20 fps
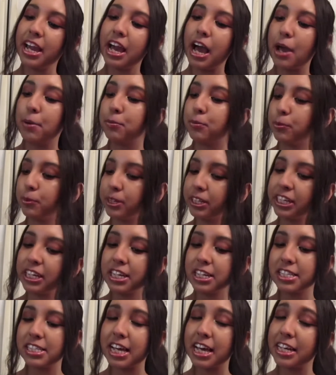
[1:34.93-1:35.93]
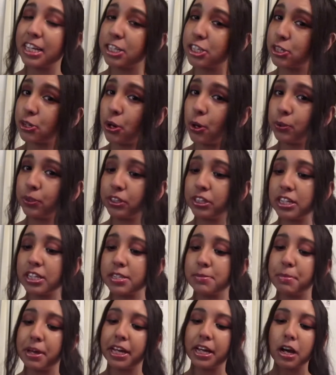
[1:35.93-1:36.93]
I'm really excited to go through this
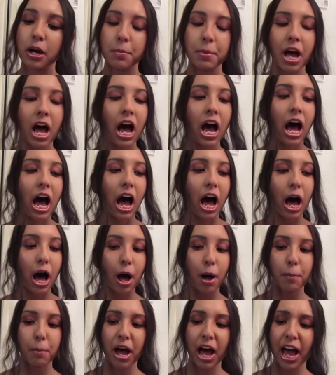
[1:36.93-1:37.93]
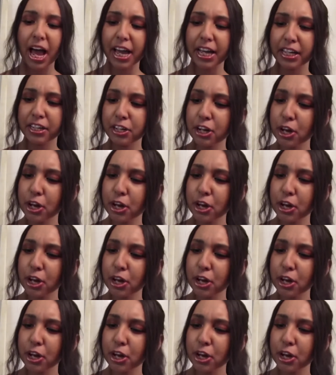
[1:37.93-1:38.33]
makeup. I